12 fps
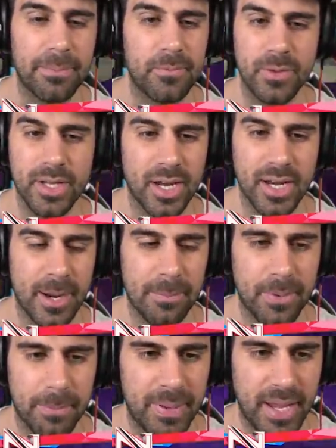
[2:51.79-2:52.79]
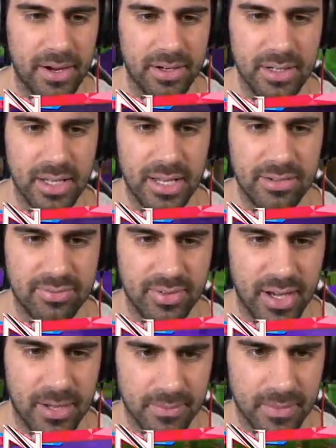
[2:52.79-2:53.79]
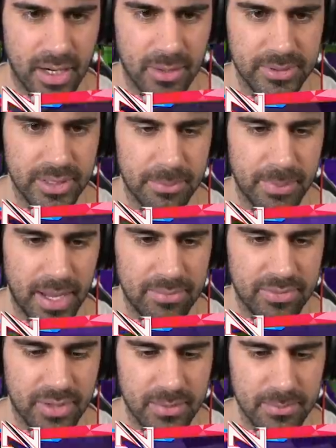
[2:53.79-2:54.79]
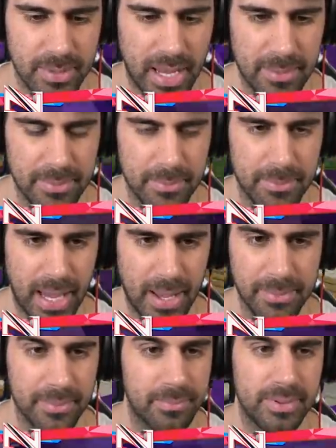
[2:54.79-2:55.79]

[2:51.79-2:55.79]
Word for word: we gotta get prepared if, um, all right, we need a bam farm, bam, bam,